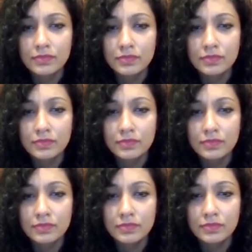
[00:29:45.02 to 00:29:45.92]

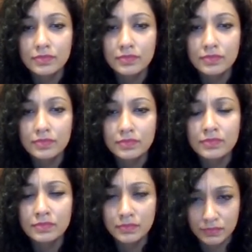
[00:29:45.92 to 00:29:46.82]

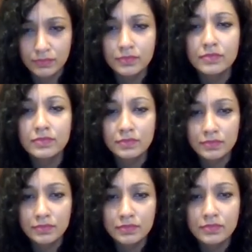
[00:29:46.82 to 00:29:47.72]

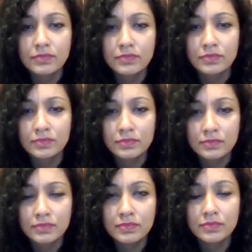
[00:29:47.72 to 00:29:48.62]

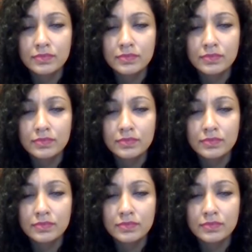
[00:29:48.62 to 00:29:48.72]
This person isn't speaking.